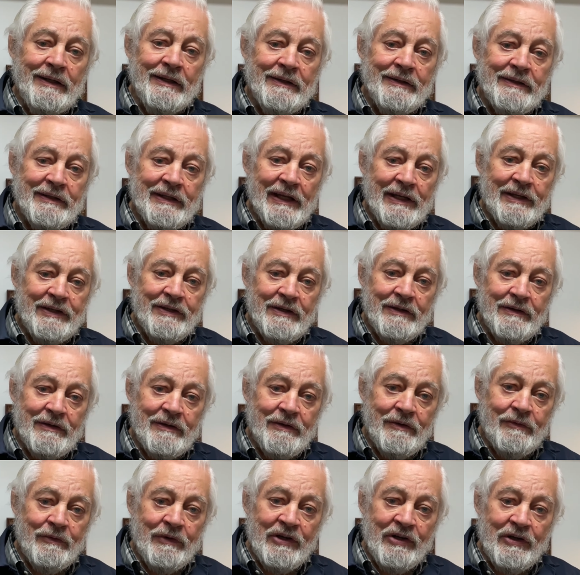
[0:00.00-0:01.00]
that
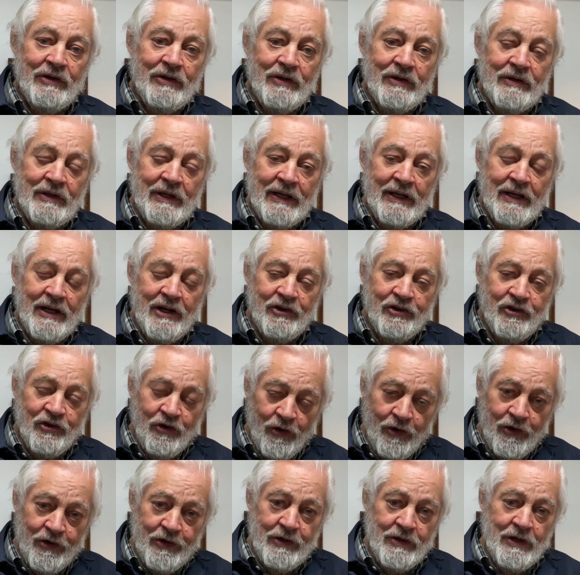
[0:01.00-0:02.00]
I
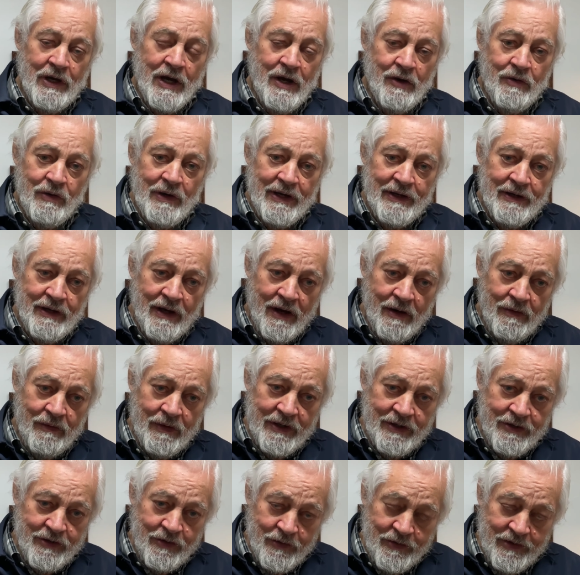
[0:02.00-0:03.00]
show you how
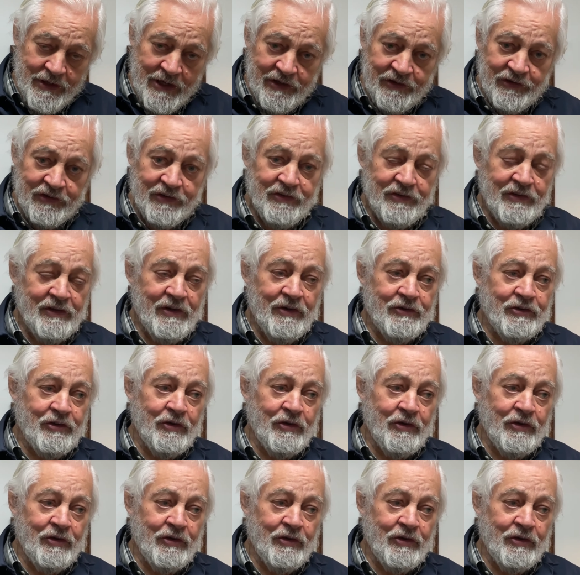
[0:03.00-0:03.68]
I do this,